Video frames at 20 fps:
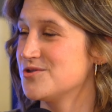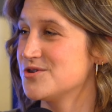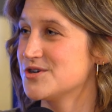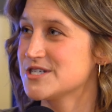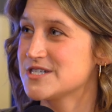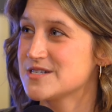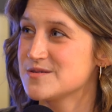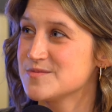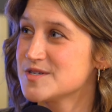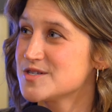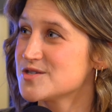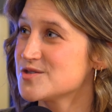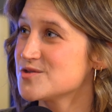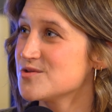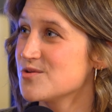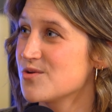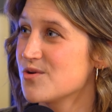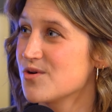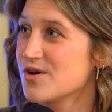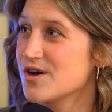Christmas
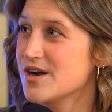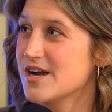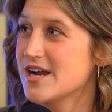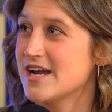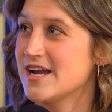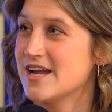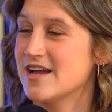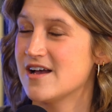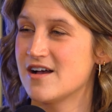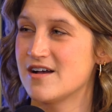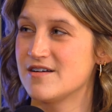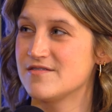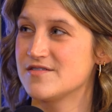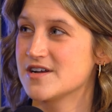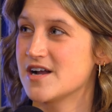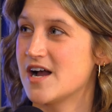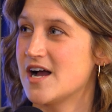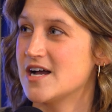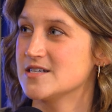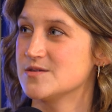story of
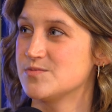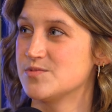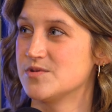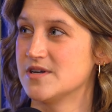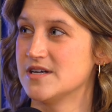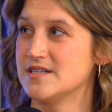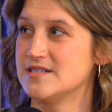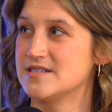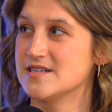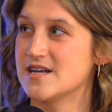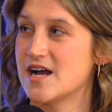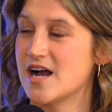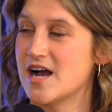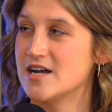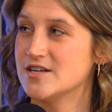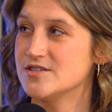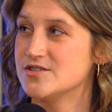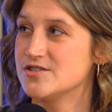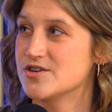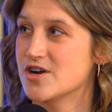the gospel. It's yeah.
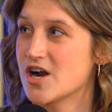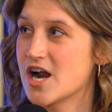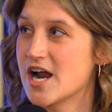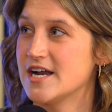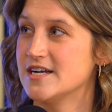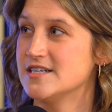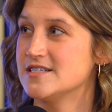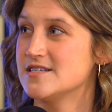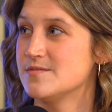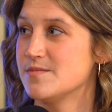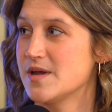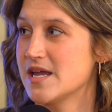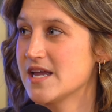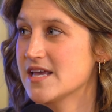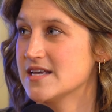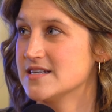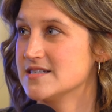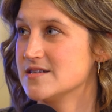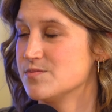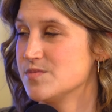God trying to
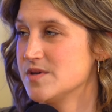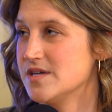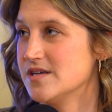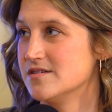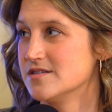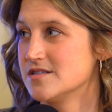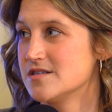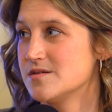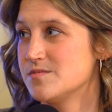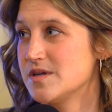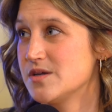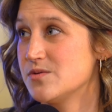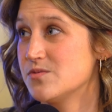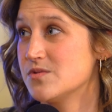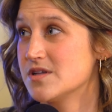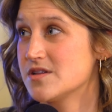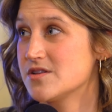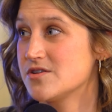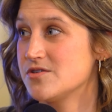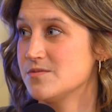make His appeal to be mm-hmm.
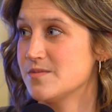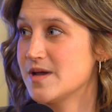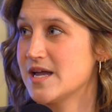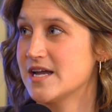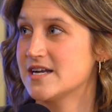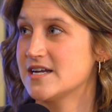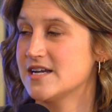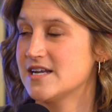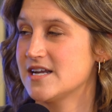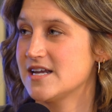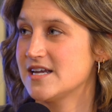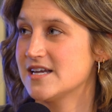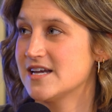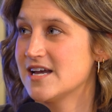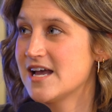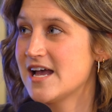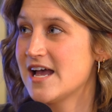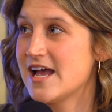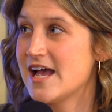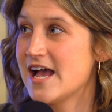with humanity.
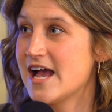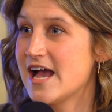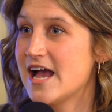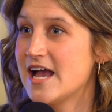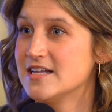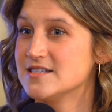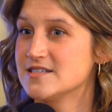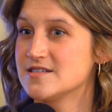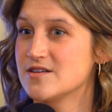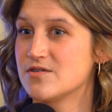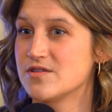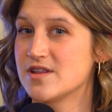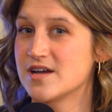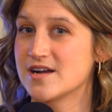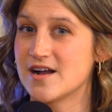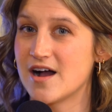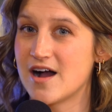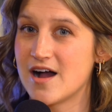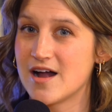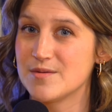And so
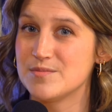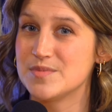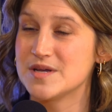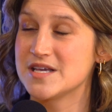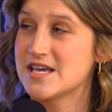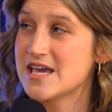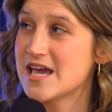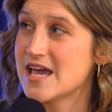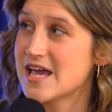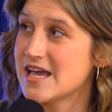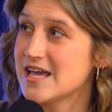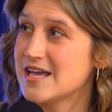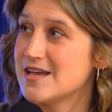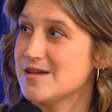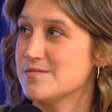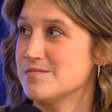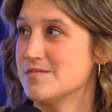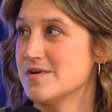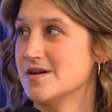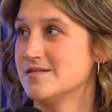that God
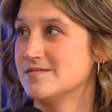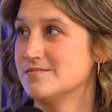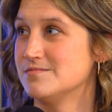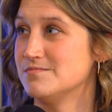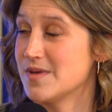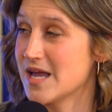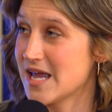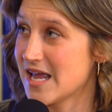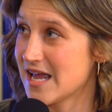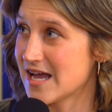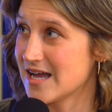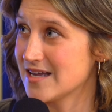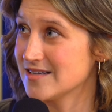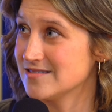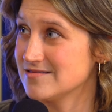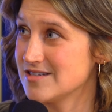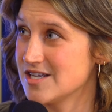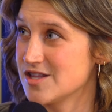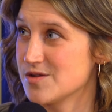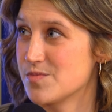became man
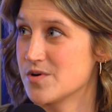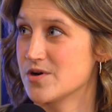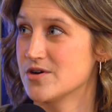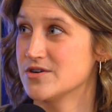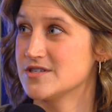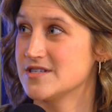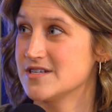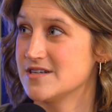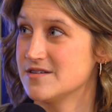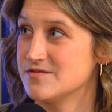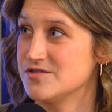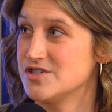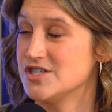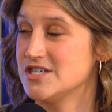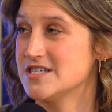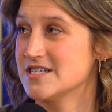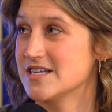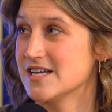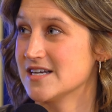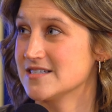yes. in the person of
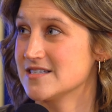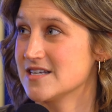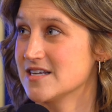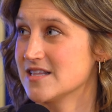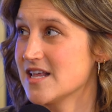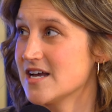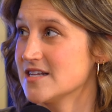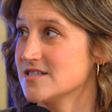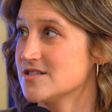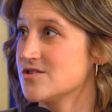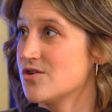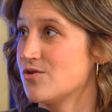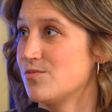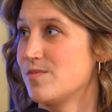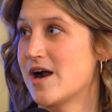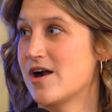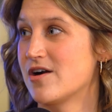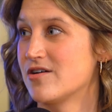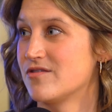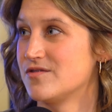Jesus. Like, that's so
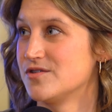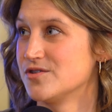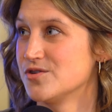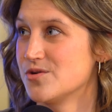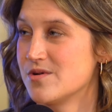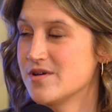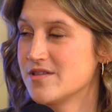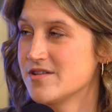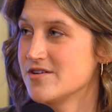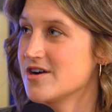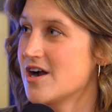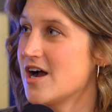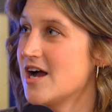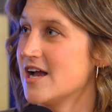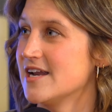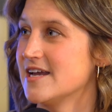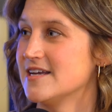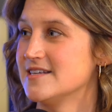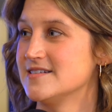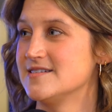powerful. No mm-hmm. other
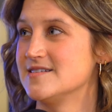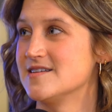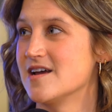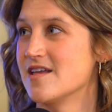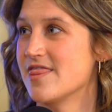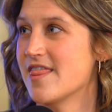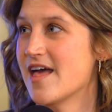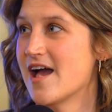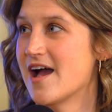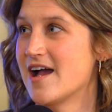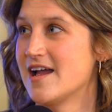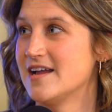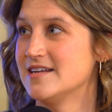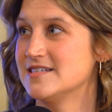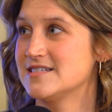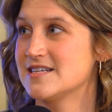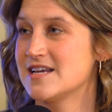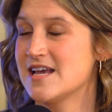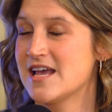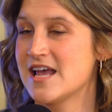God has done that. Wow.